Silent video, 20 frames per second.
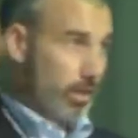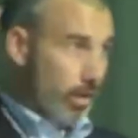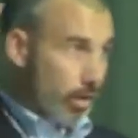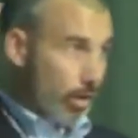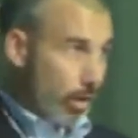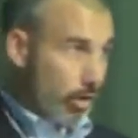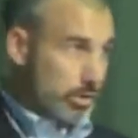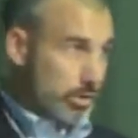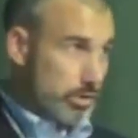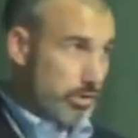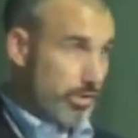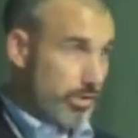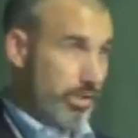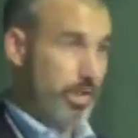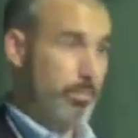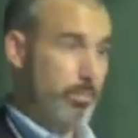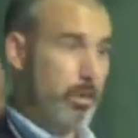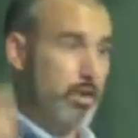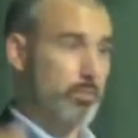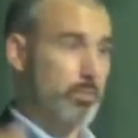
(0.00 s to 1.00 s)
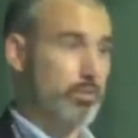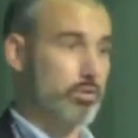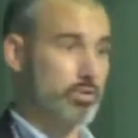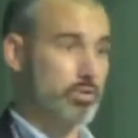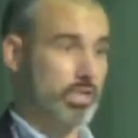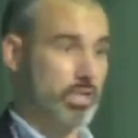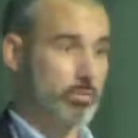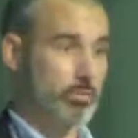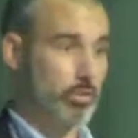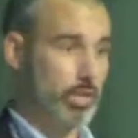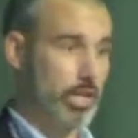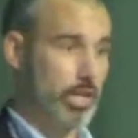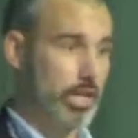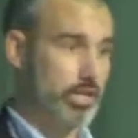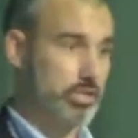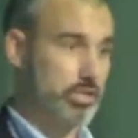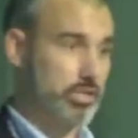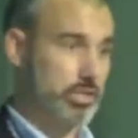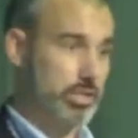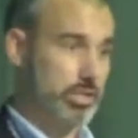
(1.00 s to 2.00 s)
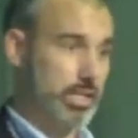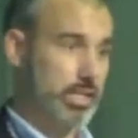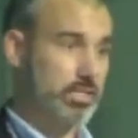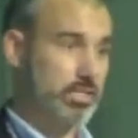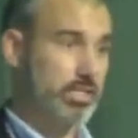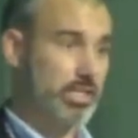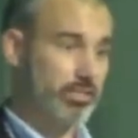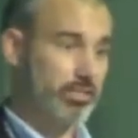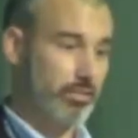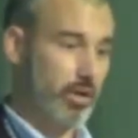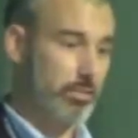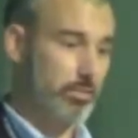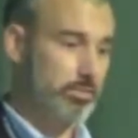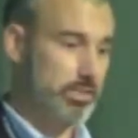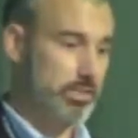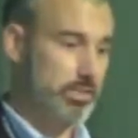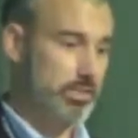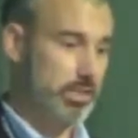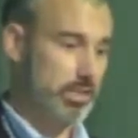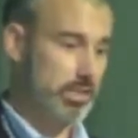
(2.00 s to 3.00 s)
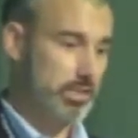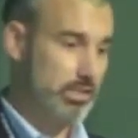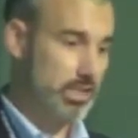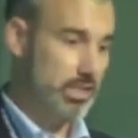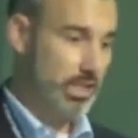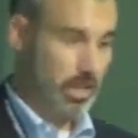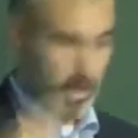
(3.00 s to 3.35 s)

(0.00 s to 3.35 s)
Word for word: also think about emergency communications as they develop these things.